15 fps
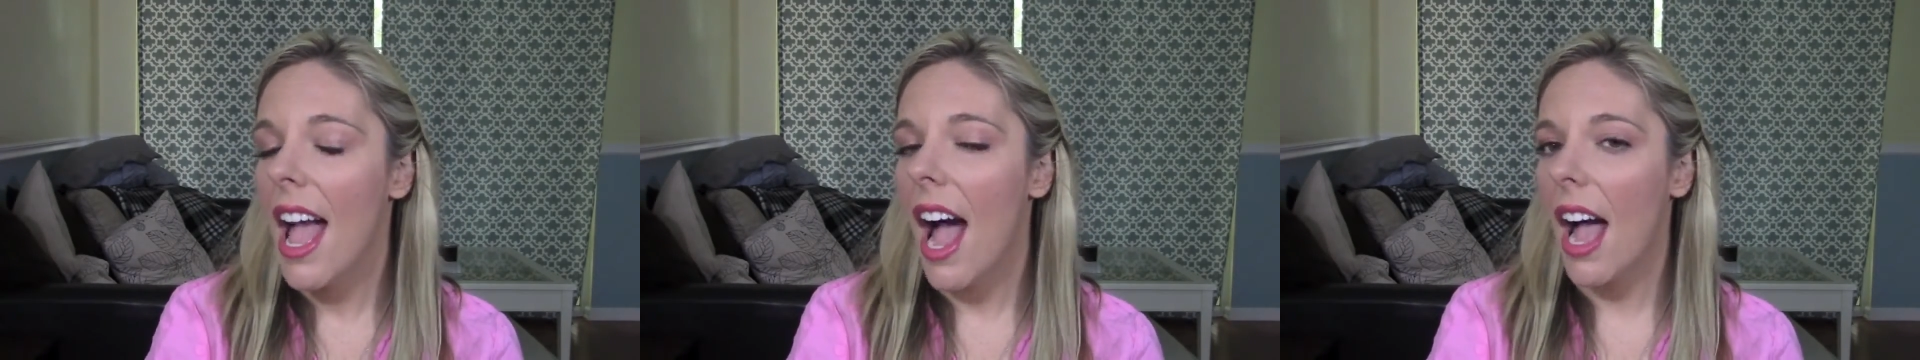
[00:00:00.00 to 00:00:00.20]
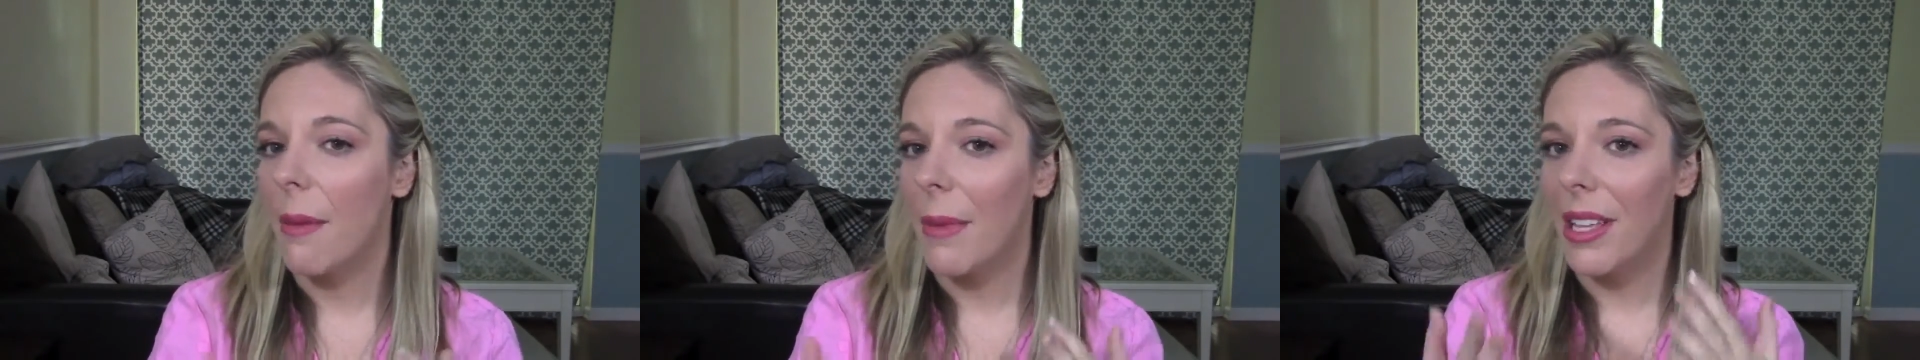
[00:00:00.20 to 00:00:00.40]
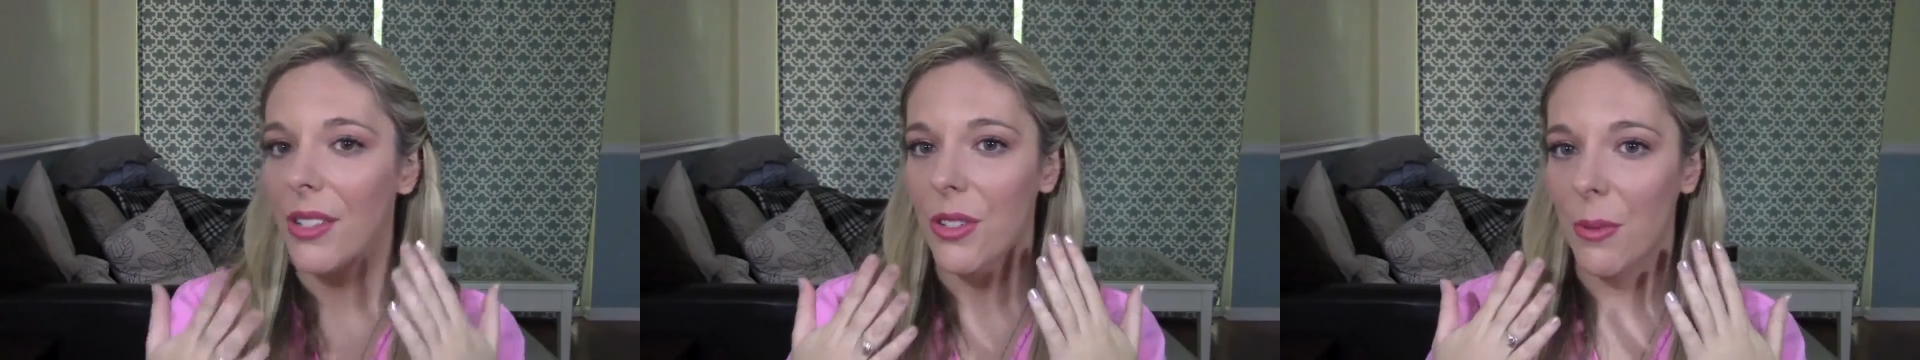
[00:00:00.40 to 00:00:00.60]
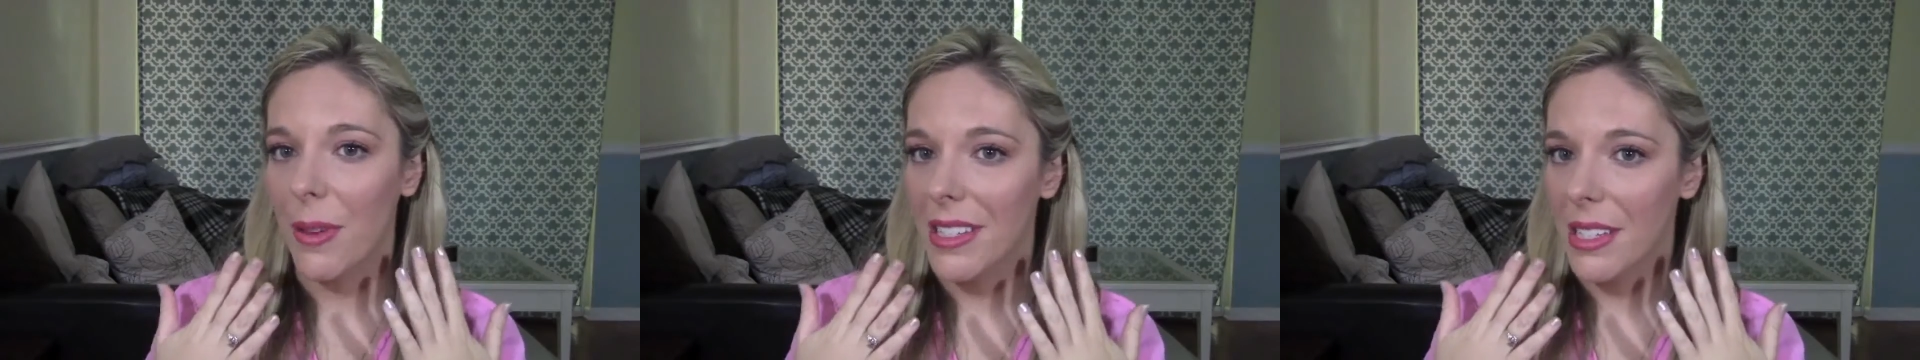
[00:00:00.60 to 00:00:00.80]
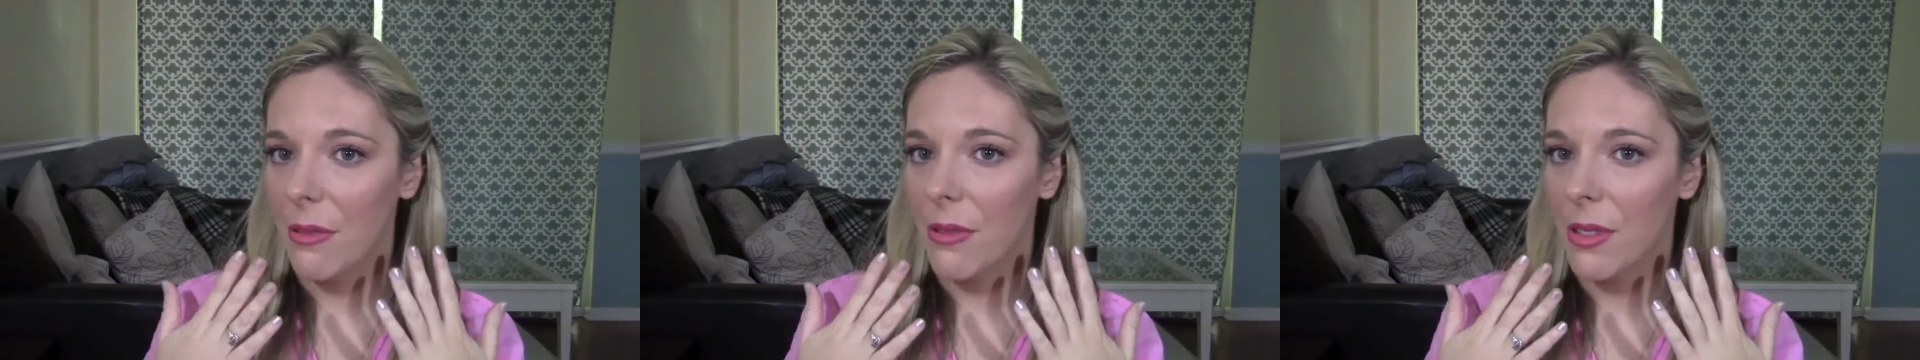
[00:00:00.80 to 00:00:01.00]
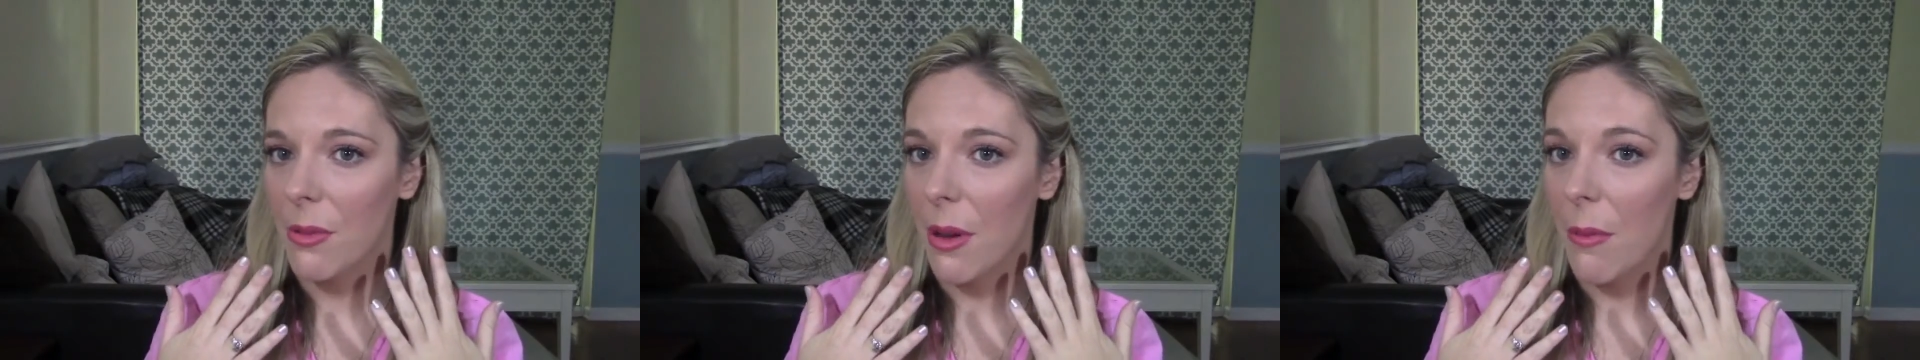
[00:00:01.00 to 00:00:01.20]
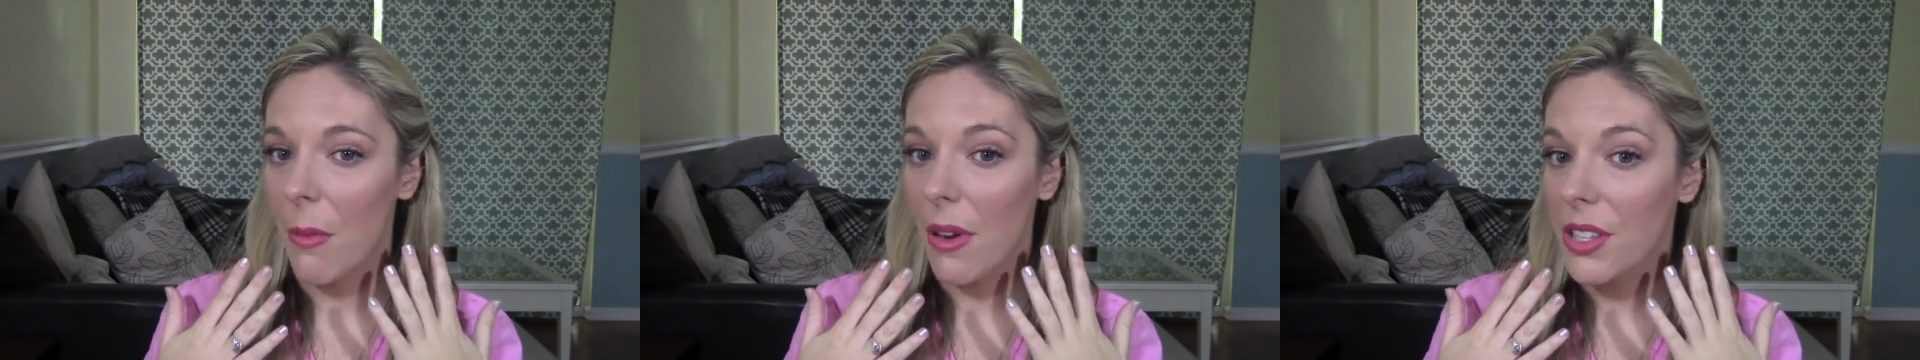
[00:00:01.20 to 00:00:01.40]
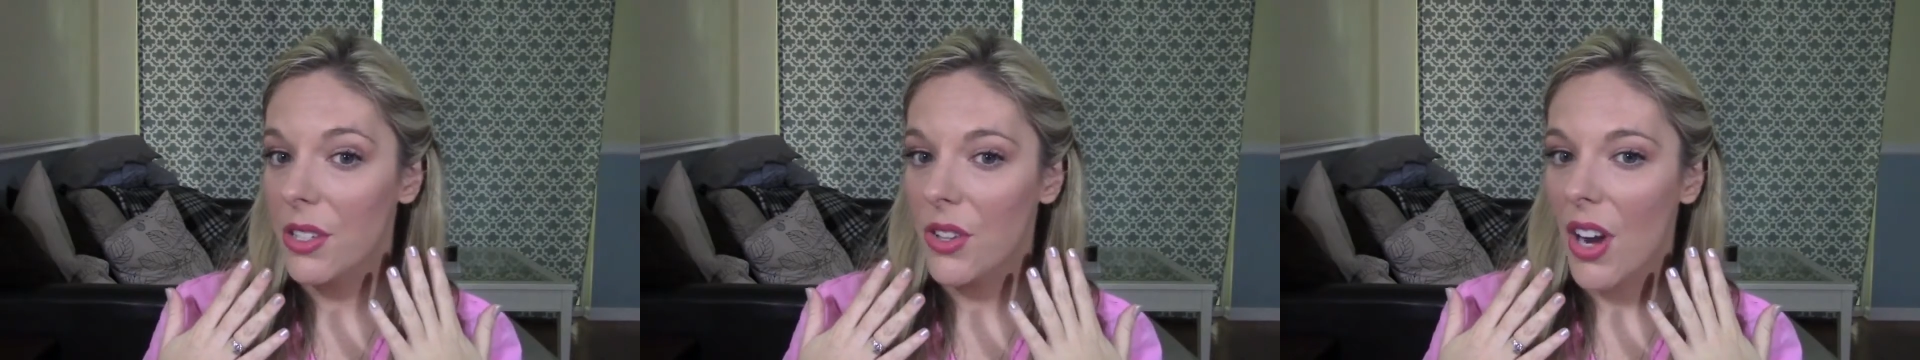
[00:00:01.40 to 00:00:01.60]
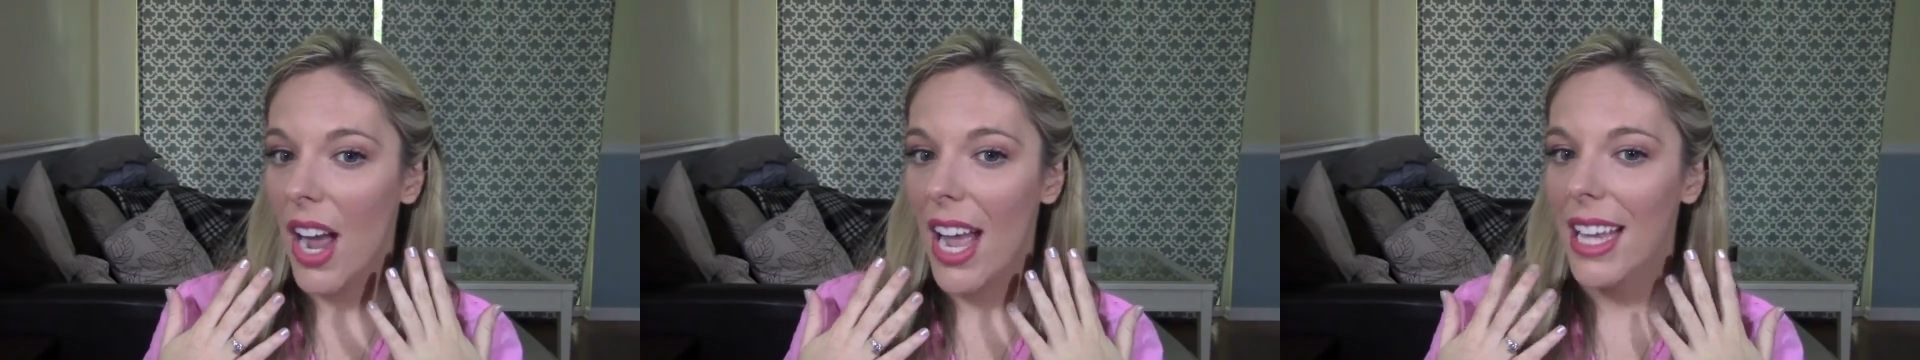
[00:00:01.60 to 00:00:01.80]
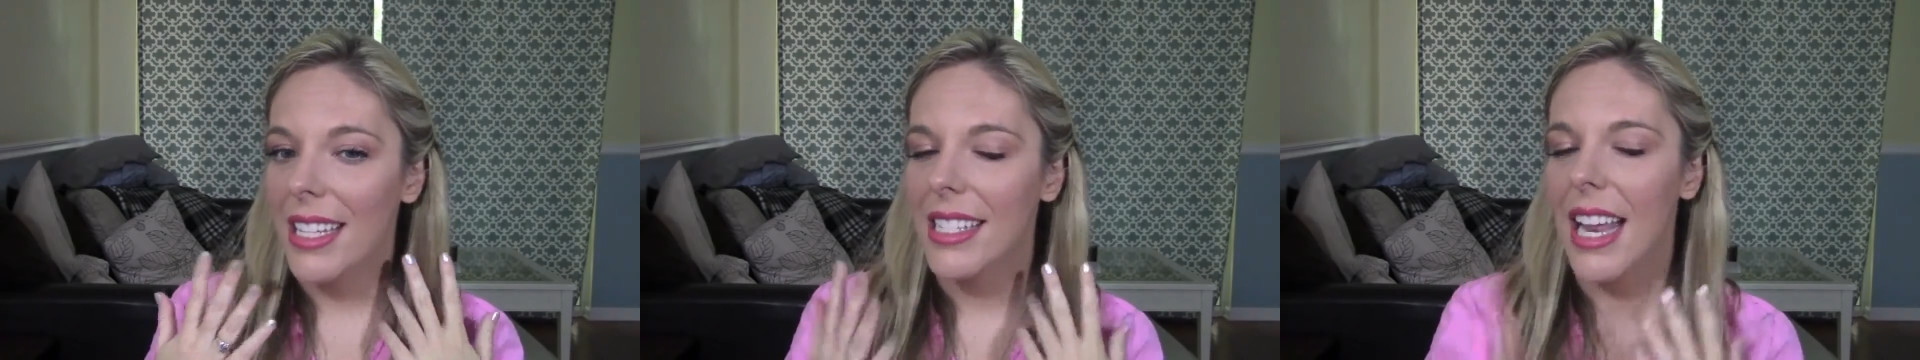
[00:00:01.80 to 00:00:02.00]
I made sure my skin was well
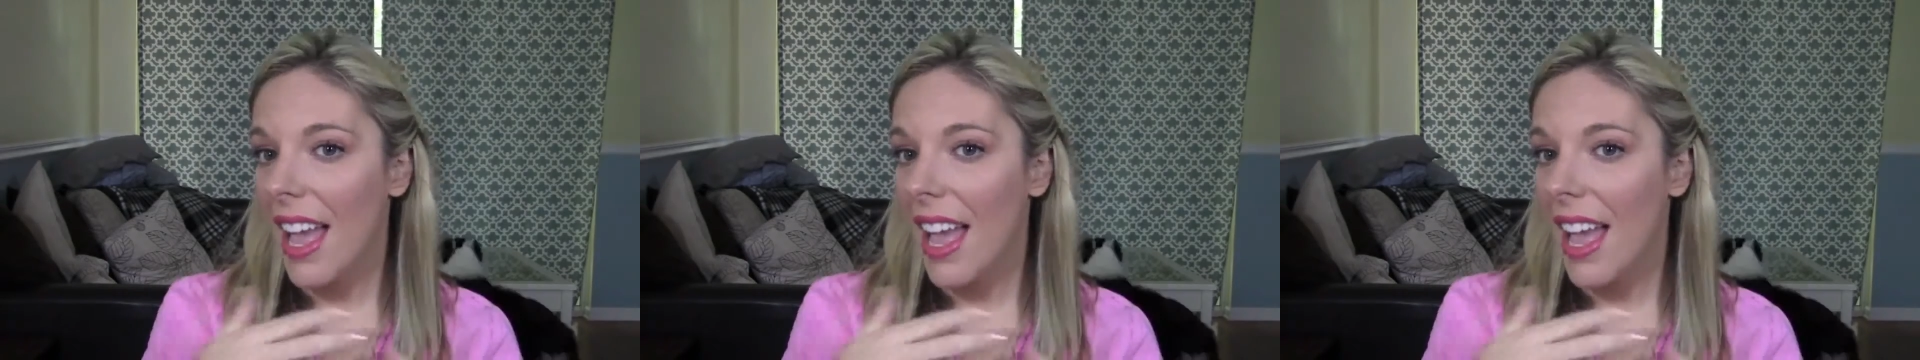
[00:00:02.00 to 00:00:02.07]
moisturized,